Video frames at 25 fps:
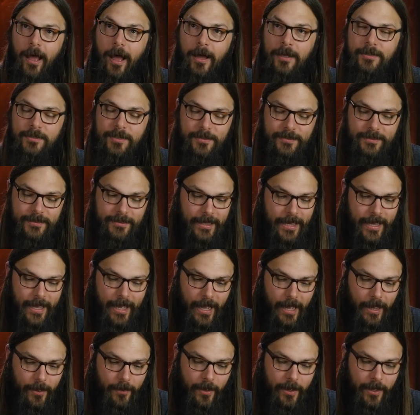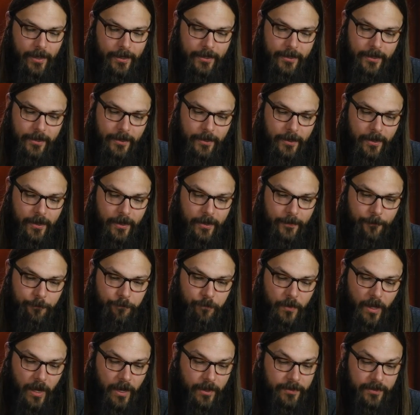I just, yeah,
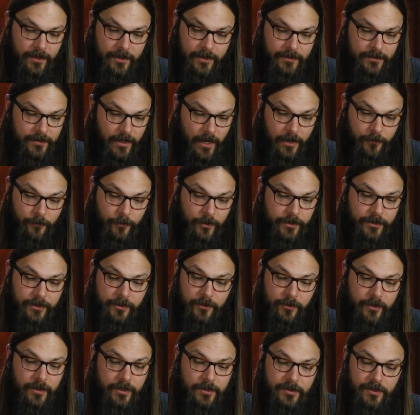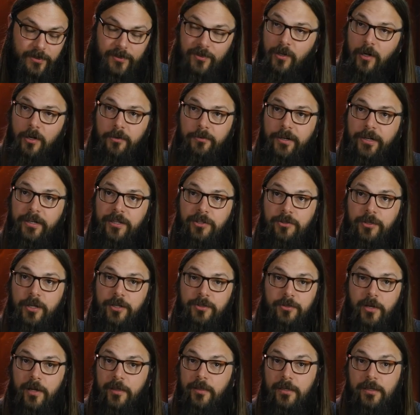I think he's, I really do think he's a songwriting
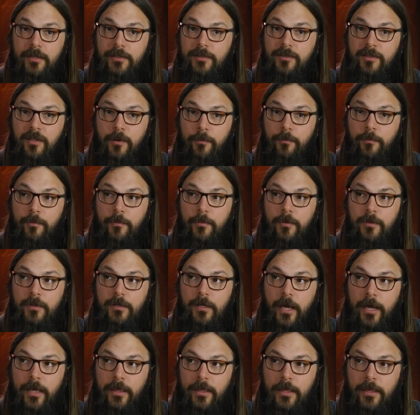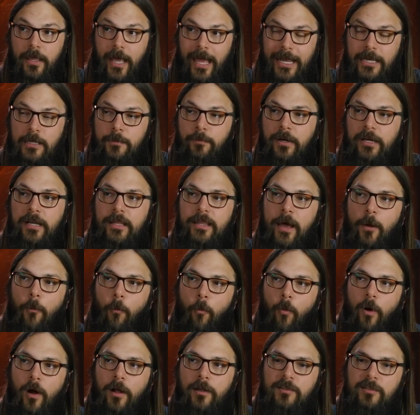treasure. I think he's anybody that
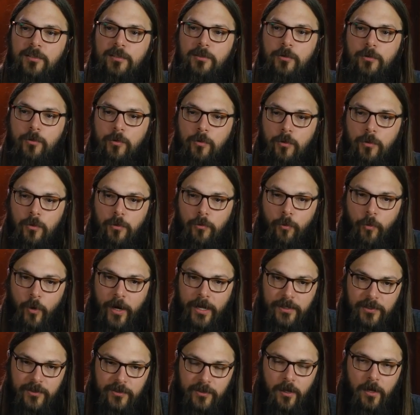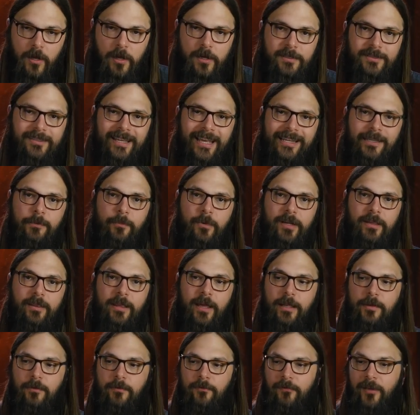wants to write songs, anybody
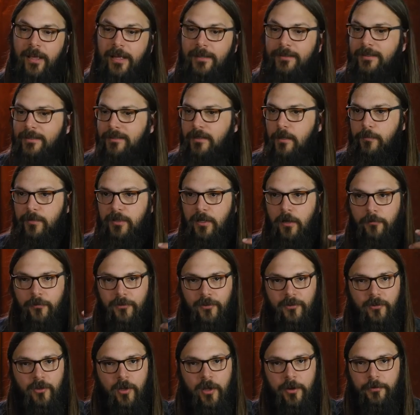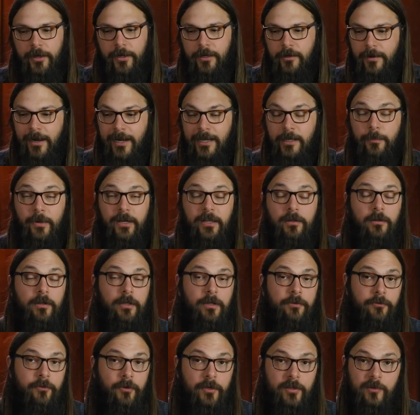that fancies themselves a songwriter, anybody
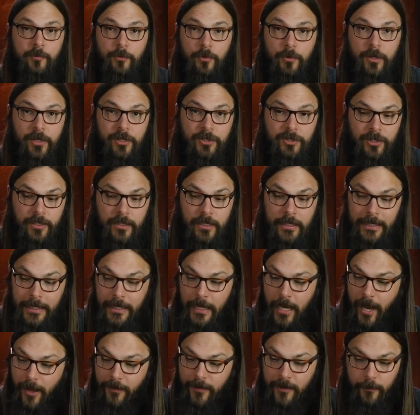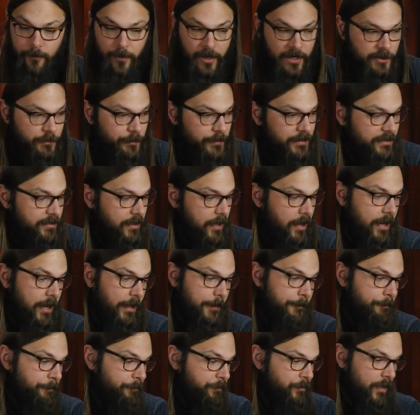looking for inspiration. I think Benjamin
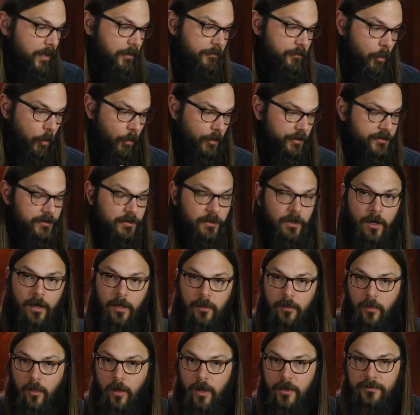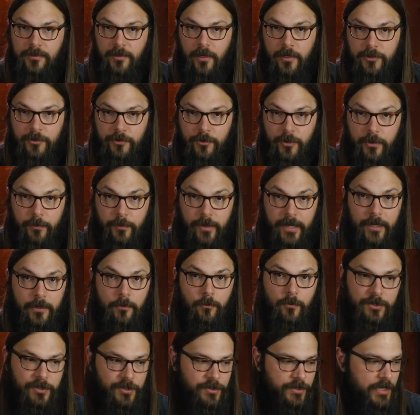Todd, of course, the Lost Dog String
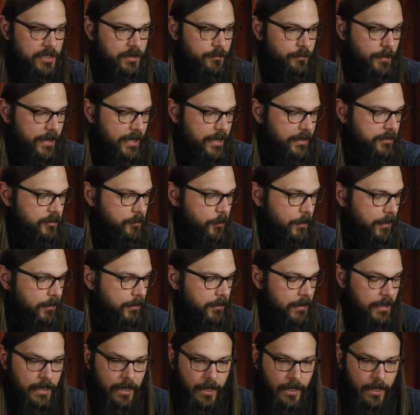Band, which is his band as well,